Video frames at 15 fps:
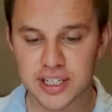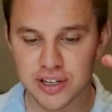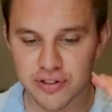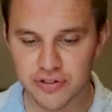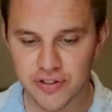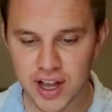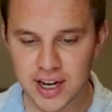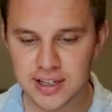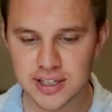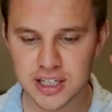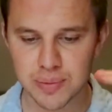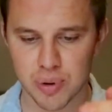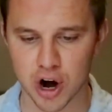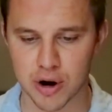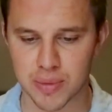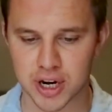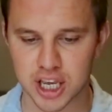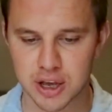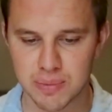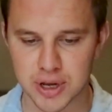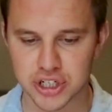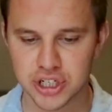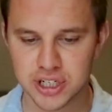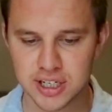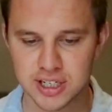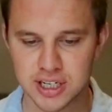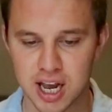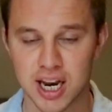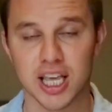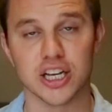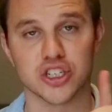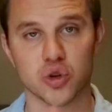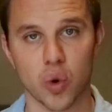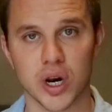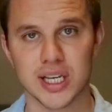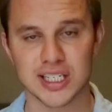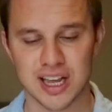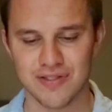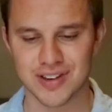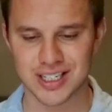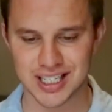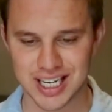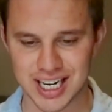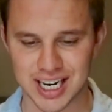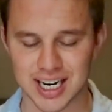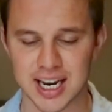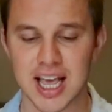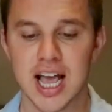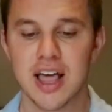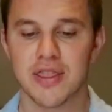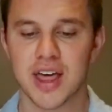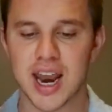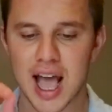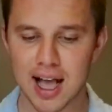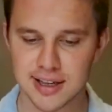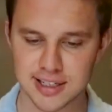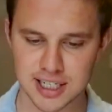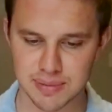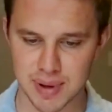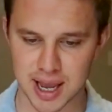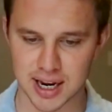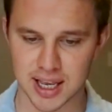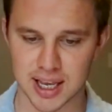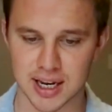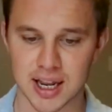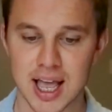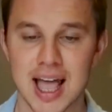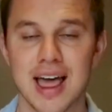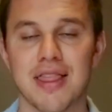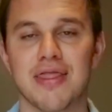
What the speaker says: The Defense Department commissioned a study in 2017 that estimated